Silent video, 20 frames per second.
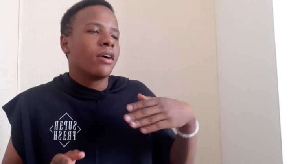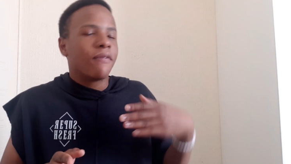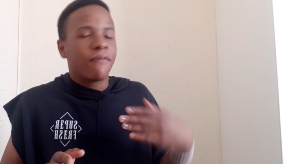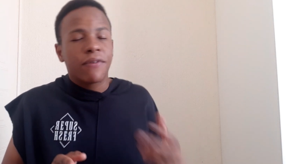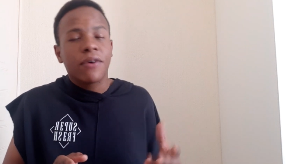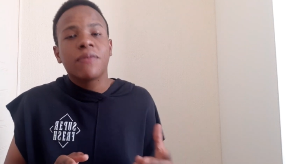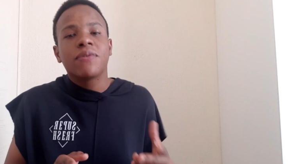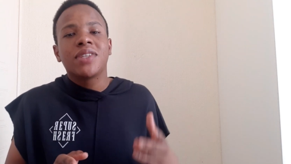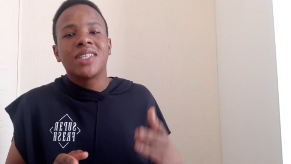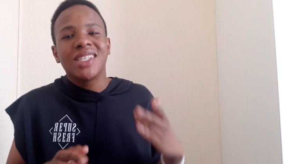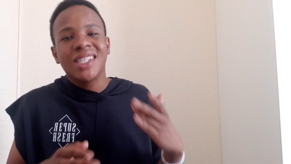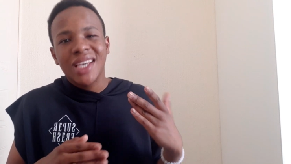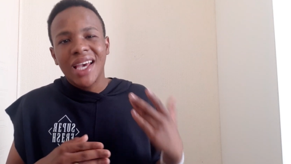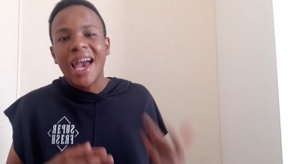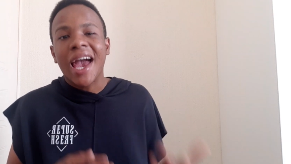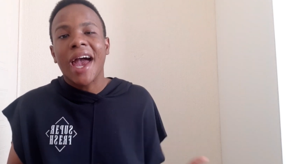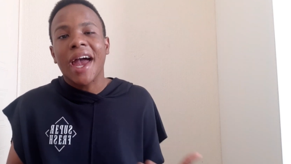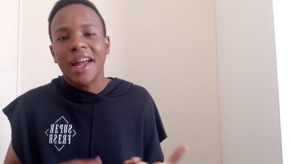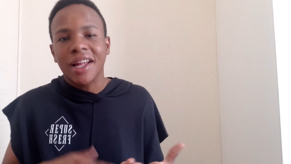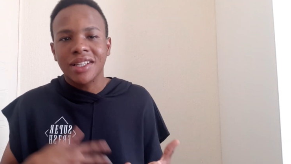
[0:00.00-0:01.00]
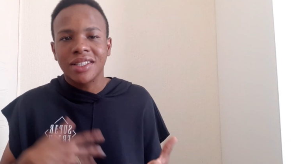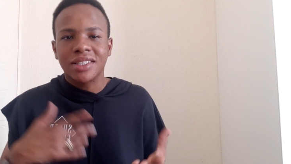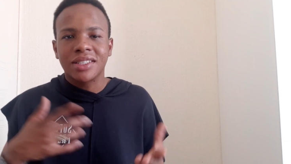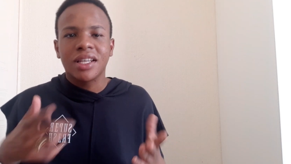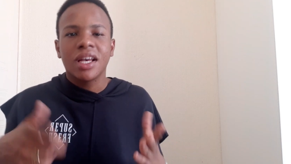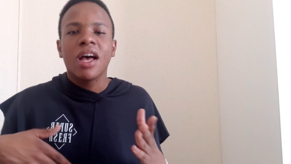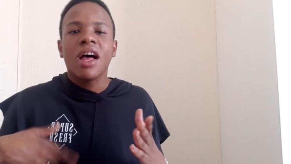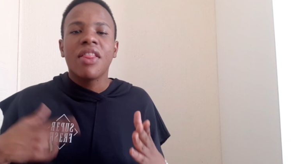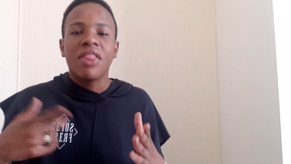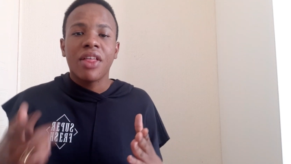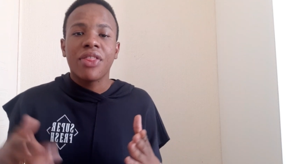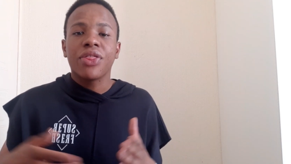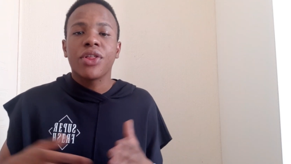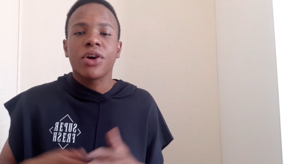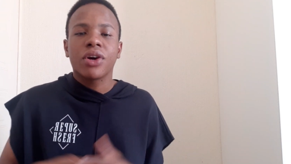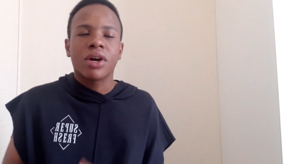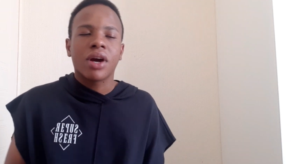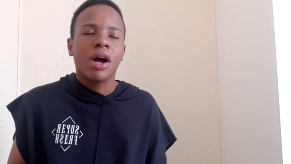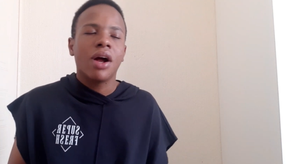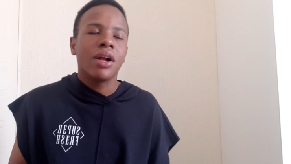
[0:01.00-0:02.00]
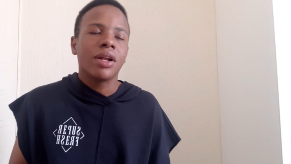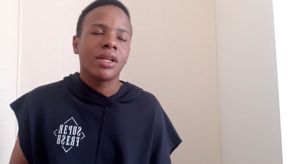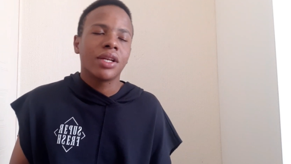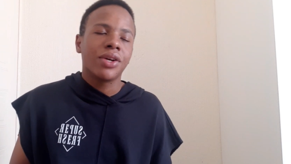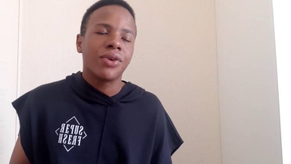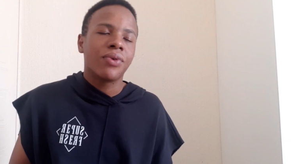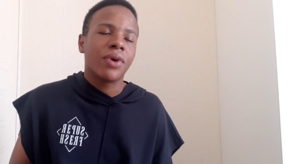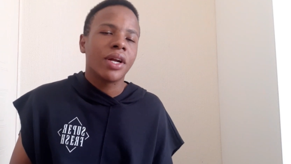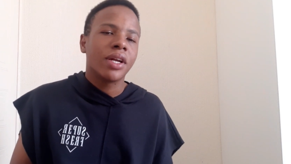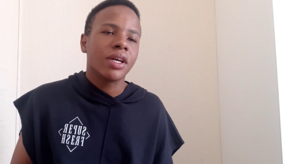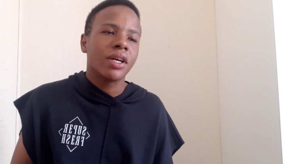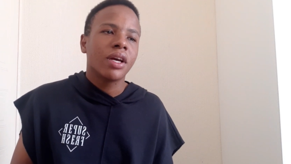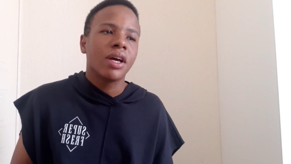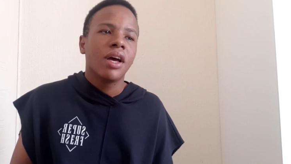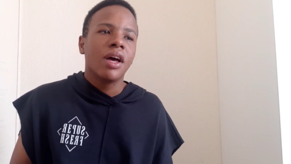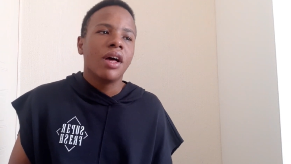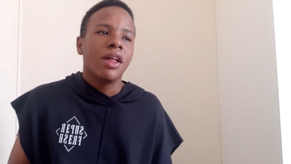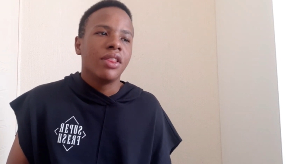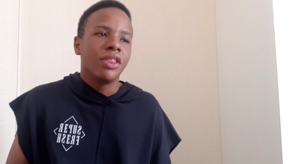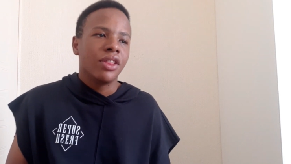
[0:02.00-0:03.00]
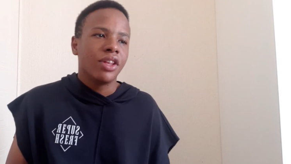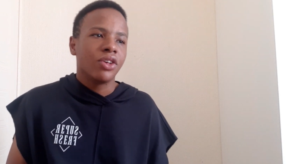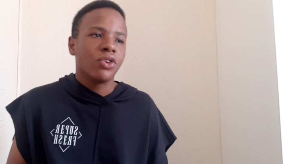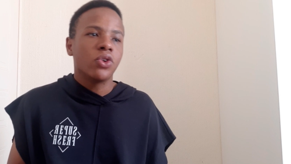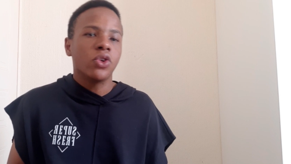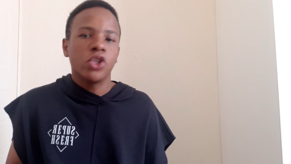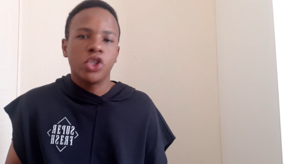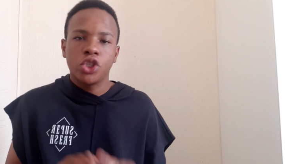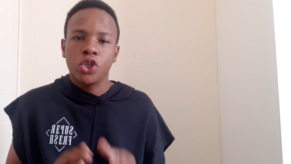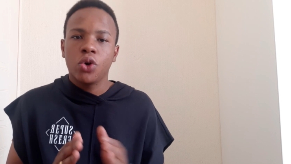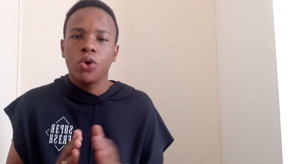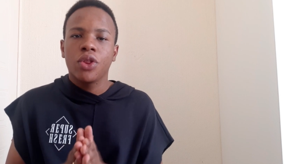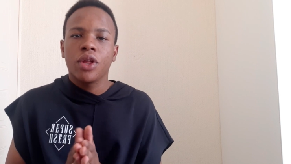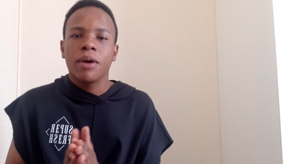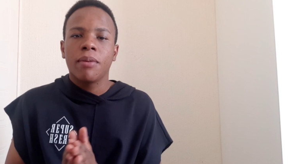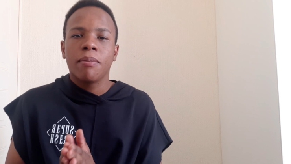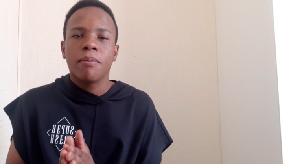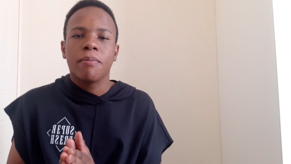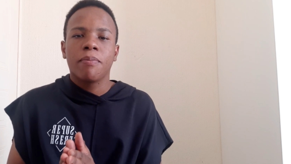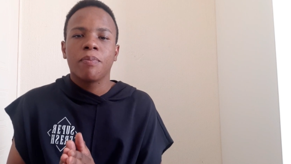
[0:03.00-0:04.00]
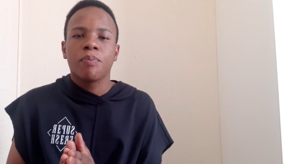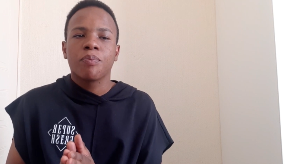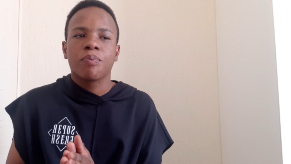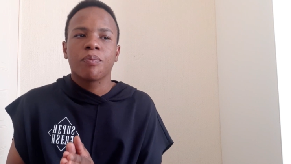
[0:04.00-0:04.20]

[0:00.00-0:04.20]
50 ads that they're currently running, then you'll show them